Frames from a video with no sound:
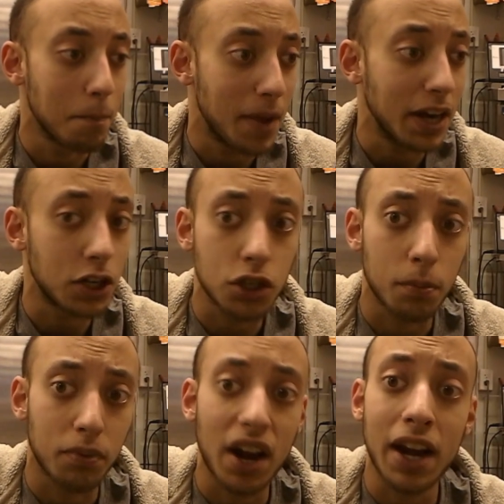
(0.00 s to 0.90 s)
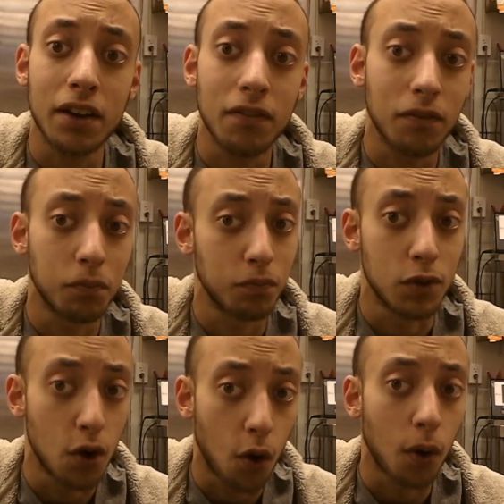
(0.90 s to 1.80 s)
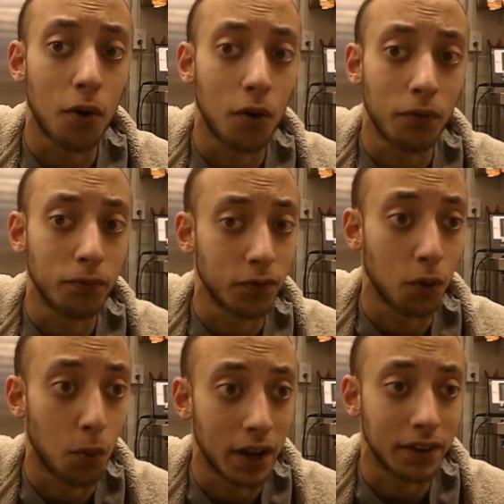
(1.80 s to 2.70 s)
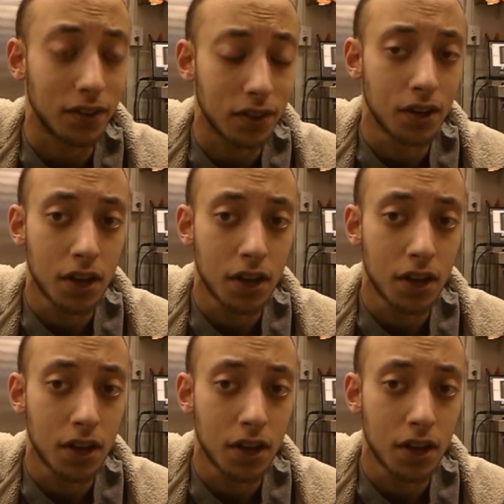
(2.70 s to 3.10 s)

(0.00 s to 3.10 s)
makes your brain normal for once,